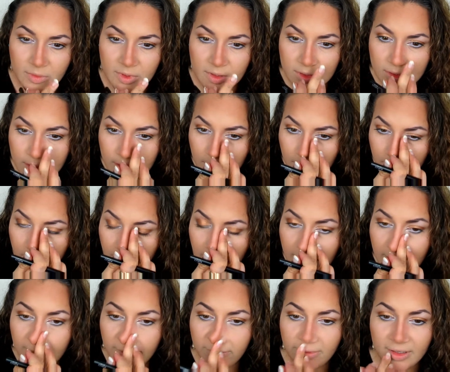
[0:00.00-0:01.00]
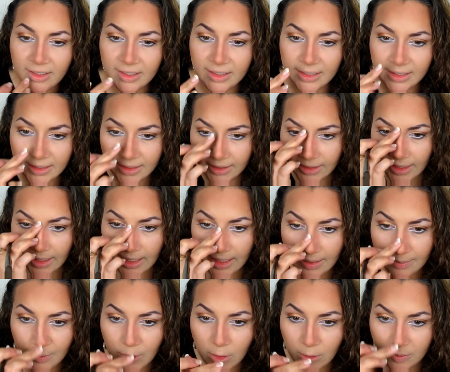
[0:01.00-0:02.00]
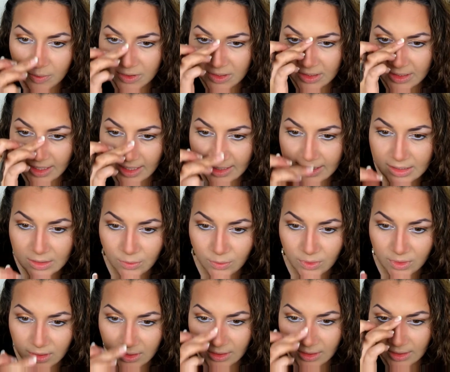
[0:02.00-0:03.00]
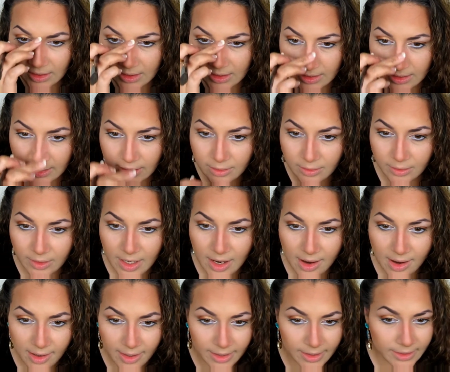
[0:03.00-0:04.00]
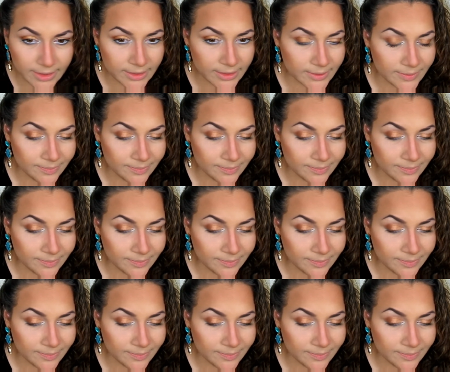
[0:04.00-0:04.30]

So I really am obsessed with this little guy.